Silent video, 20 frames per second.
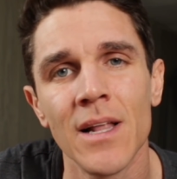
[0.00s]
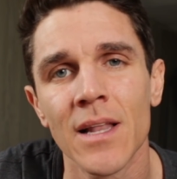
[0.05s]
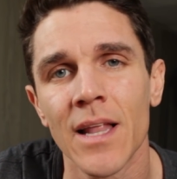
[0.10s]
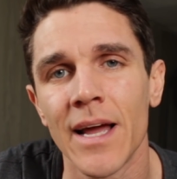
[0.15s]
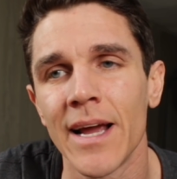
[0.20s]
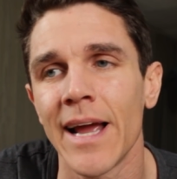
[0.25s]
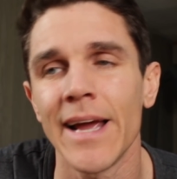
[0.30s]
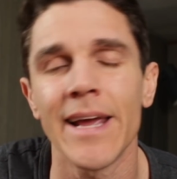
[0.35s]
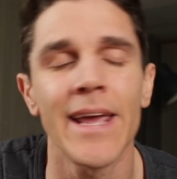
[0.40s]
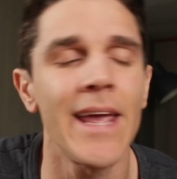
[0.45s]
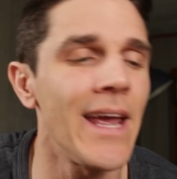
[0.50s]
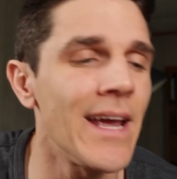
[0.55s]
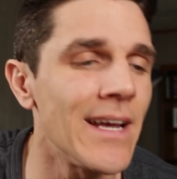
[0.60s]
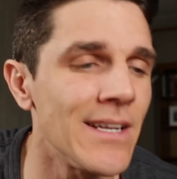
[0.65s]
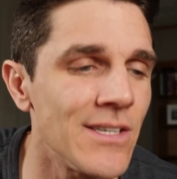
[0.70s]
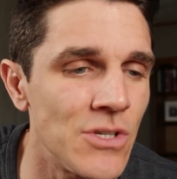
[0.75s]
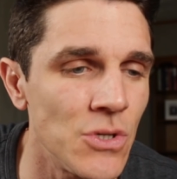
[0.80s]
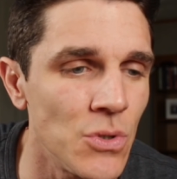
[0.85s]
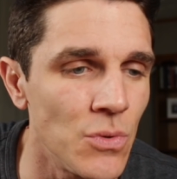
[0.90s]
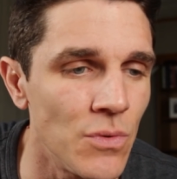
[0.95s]
Like, I
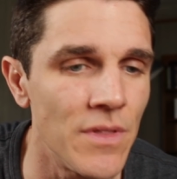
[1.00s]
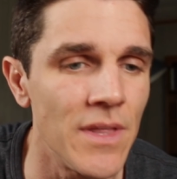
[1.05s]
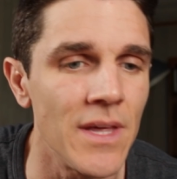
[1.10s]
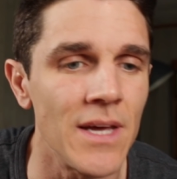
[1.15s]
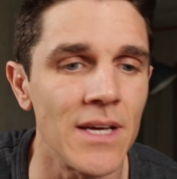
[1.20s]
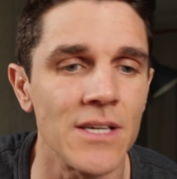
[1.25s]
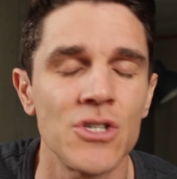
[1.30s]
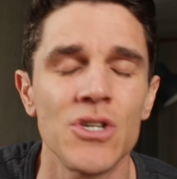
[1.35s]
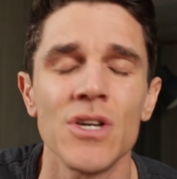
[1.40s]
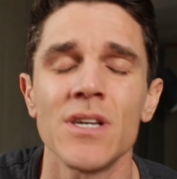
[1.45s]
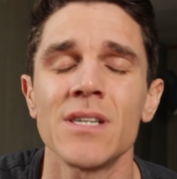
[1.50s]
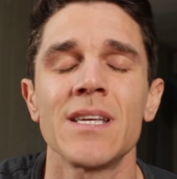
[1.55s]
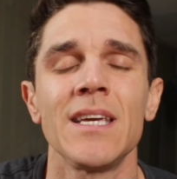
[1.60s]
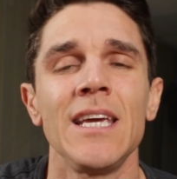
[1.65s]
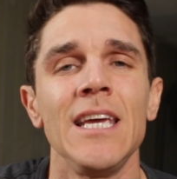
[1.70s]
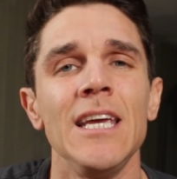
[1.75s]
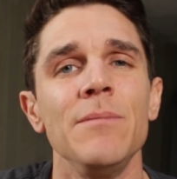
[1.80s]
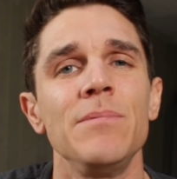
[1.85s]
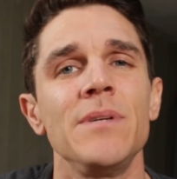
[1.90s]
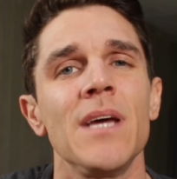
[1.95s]
can't do this. Just
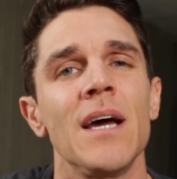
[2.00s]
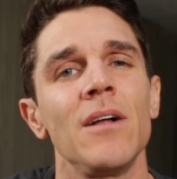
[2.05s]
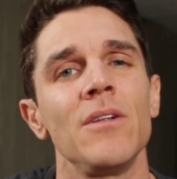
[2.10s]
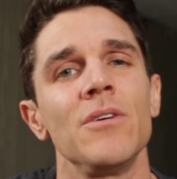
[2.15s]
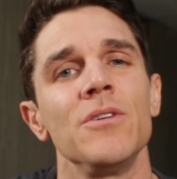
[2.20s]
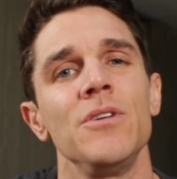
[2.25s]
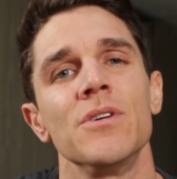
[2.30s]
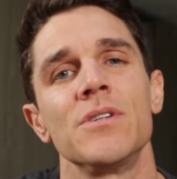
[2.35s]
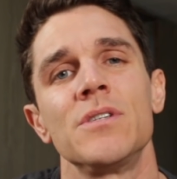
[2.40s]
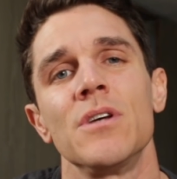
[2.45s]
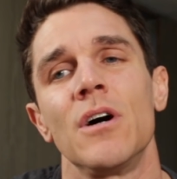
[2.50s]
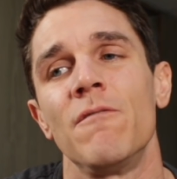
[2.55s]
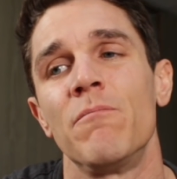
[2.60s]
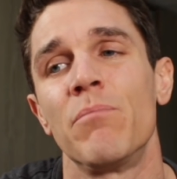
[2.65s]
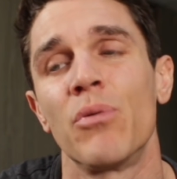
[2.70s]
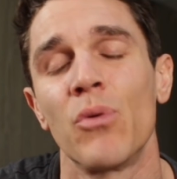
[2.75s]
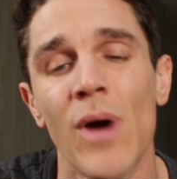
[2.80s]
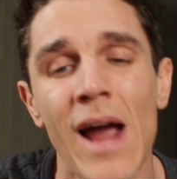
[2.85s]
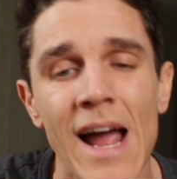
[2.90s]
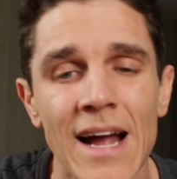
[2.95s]
keep telling yourself,
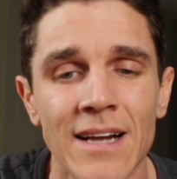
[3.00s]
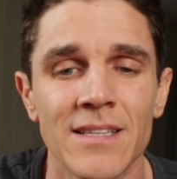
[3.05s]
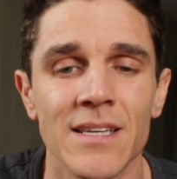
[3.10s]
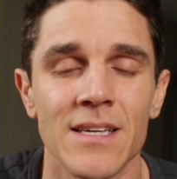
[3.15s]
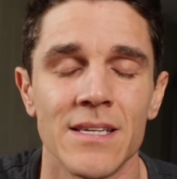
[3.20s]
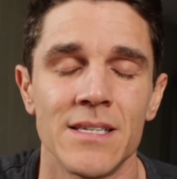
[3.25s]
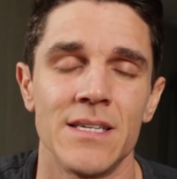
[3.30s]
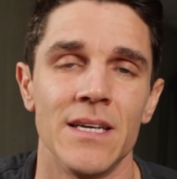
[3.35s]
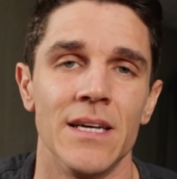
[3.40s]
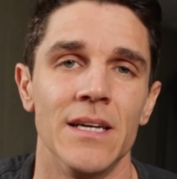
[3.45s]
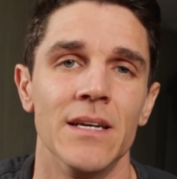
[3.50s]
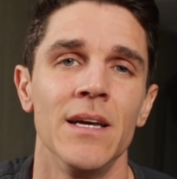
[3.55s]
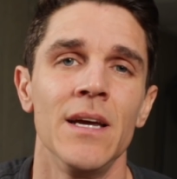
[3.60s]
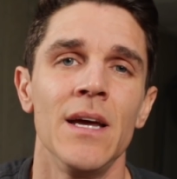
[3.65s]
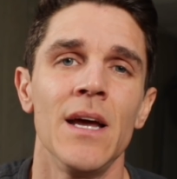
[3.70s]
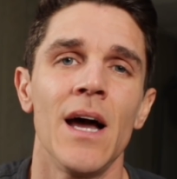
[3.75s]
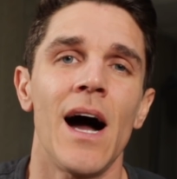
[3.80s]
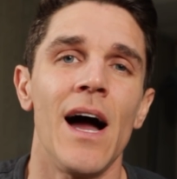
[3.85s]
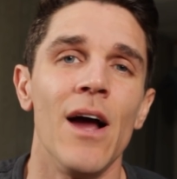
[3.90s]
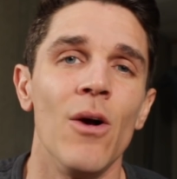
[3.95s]
practice it.
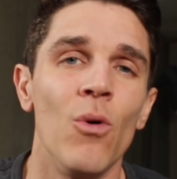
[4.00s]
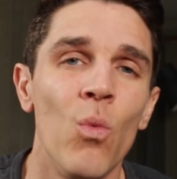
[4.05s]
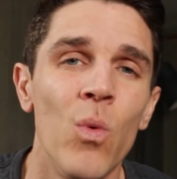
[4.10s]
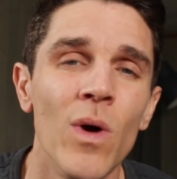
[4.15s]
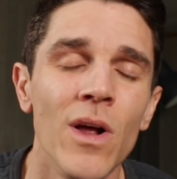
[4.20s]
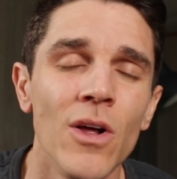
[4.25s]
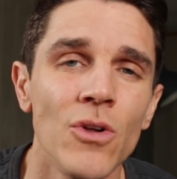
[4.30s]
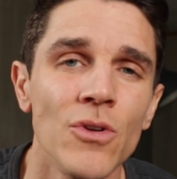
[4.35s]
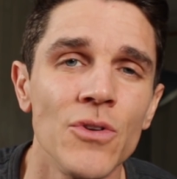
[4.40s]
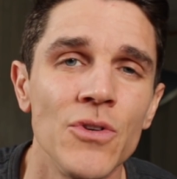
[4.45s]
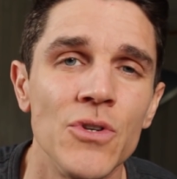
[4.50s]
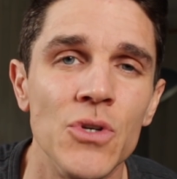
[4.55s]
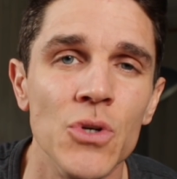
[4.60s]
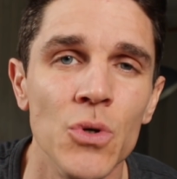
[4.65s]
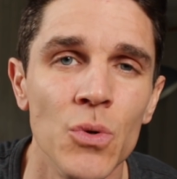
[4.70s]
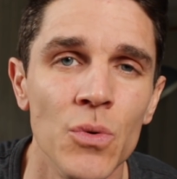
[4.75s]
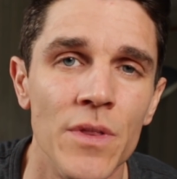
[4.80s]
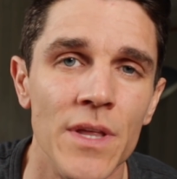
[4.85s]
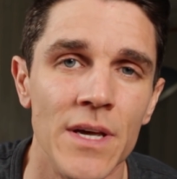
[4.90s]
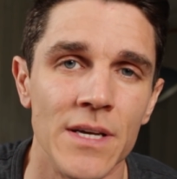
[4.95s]
I will
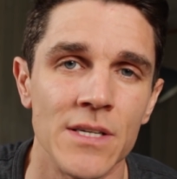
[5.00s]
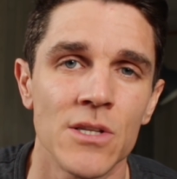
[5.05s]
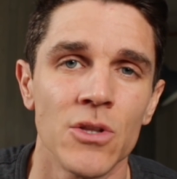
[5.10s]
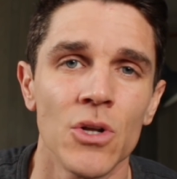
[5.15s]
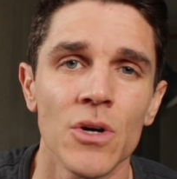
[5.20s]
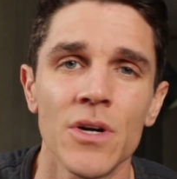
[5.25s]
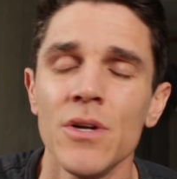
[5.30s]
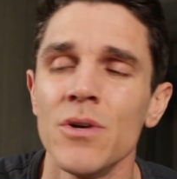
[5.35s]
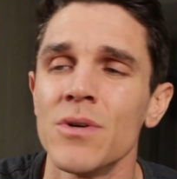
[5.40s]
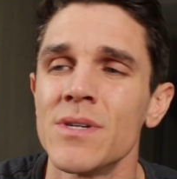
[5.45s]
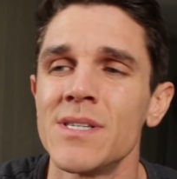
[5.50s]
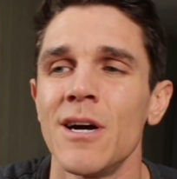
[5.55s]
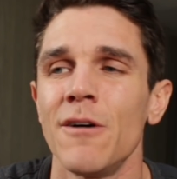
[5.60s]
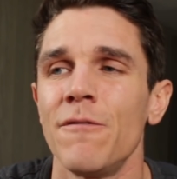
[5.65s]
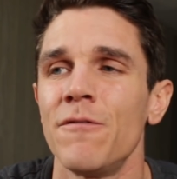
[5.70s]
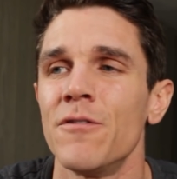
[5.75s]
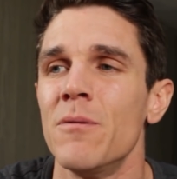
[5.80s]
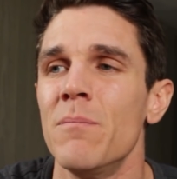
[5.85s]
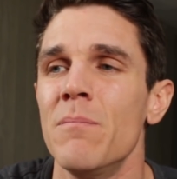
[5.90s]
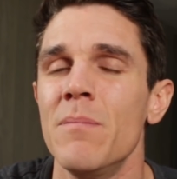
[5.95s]
do this. Look at
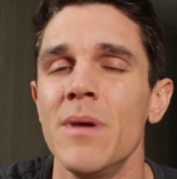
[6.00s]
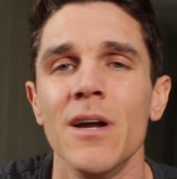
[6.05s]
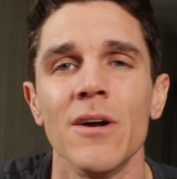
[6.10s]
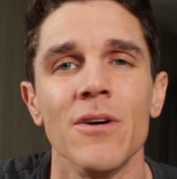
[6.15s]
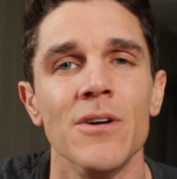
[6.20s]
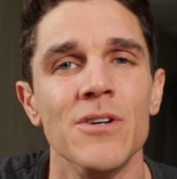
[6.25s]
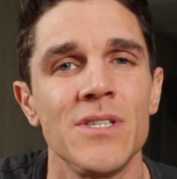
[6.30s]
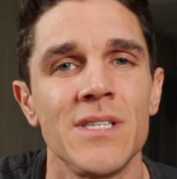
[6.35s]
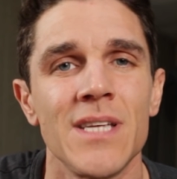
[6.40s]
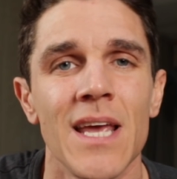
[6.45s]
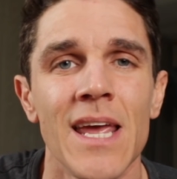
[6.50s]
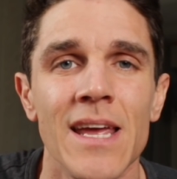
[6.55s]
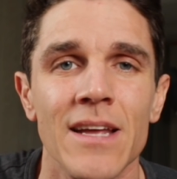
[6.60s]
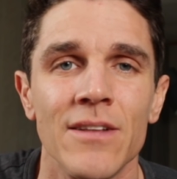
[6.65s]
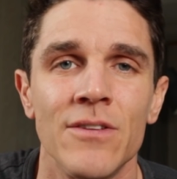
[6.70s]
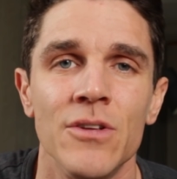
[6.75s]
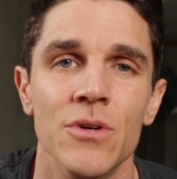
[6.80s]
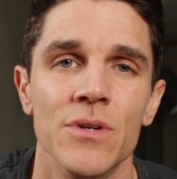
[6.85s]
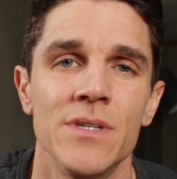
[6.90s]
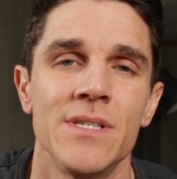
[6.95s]
yourself in the mirror and say
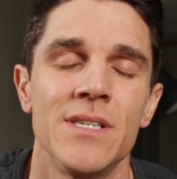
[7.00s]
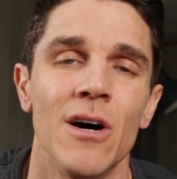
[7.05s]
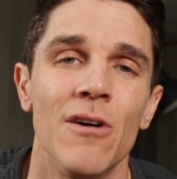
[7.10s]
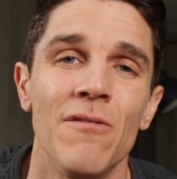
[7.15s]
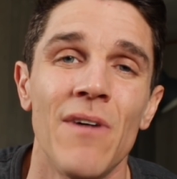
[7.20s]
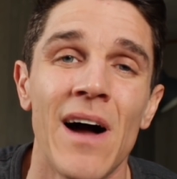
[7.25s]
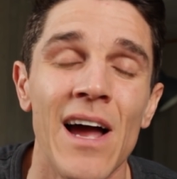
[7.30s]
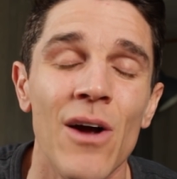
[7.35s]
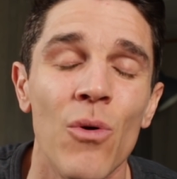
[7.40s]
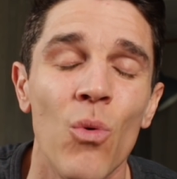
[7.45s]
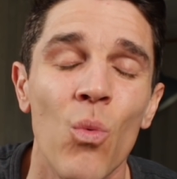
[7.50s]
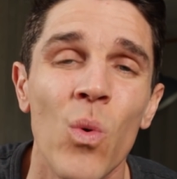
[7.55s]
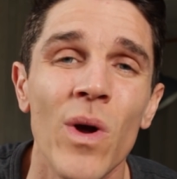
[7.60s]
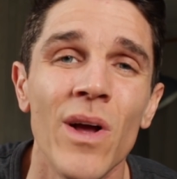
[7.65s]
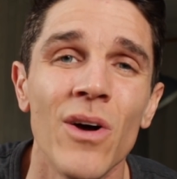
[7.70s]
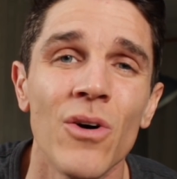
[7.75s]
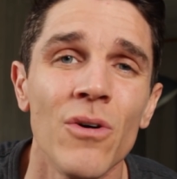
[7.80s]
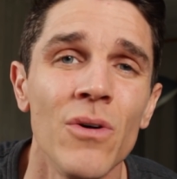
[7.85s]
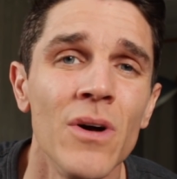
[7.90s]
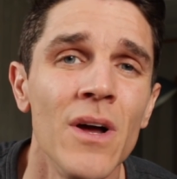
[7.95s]
it to yourself. I
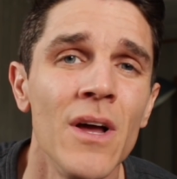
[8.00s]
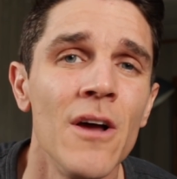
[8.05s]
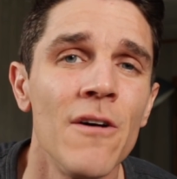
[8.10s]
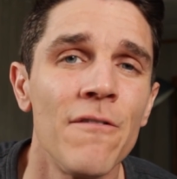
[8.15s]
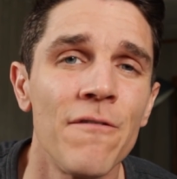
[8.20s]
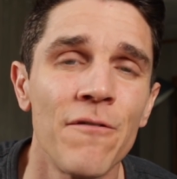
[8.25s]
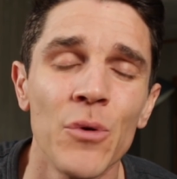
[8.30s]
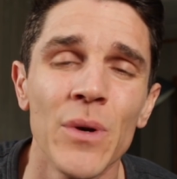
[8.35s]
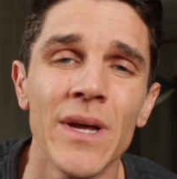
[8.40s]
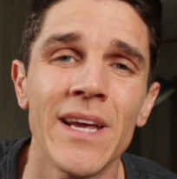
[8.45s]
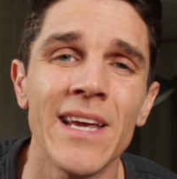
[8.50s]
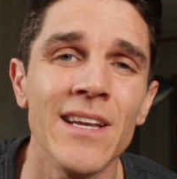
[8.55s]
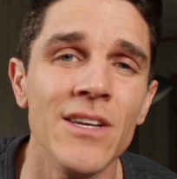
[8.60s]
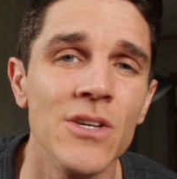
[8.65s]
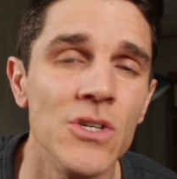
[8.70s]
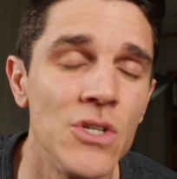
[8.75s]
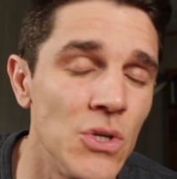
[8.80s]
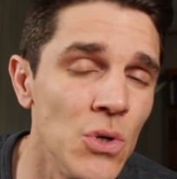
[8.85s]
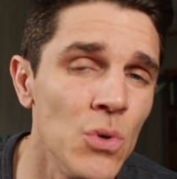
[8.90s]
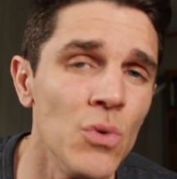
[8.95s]
will
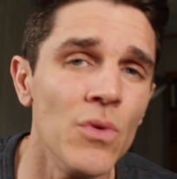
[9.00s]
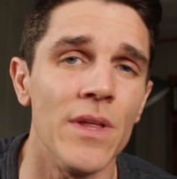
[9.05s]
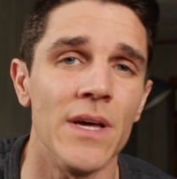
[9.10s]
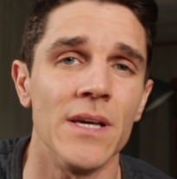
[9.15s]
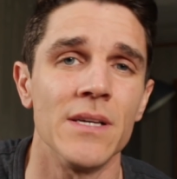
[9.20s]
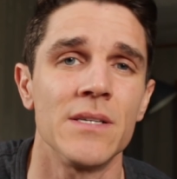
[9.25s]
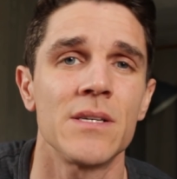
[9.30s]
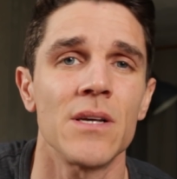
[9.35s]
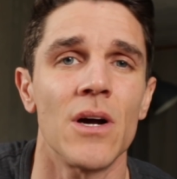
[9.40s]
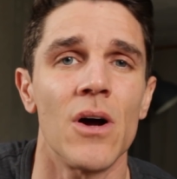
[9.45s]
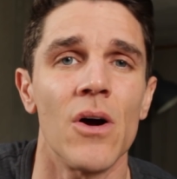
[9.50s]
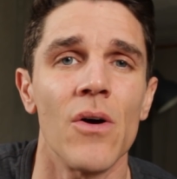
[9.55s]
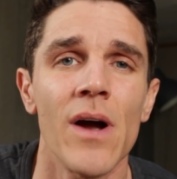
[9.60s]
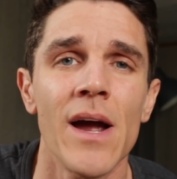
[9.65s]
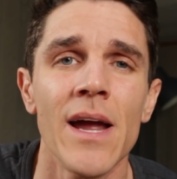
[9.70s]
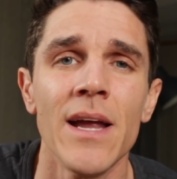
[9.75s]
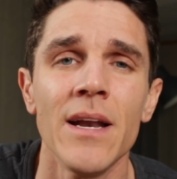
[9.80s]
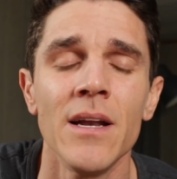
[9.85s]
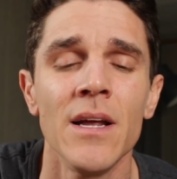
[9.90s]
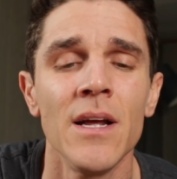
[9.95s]
freaking do this, all
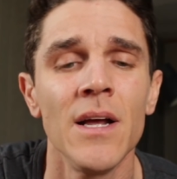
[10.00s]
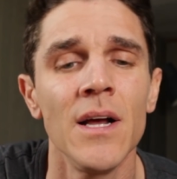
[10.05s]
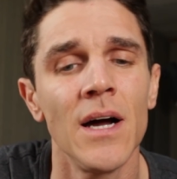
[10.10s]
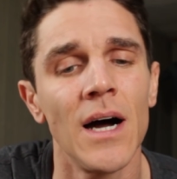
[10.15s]
right?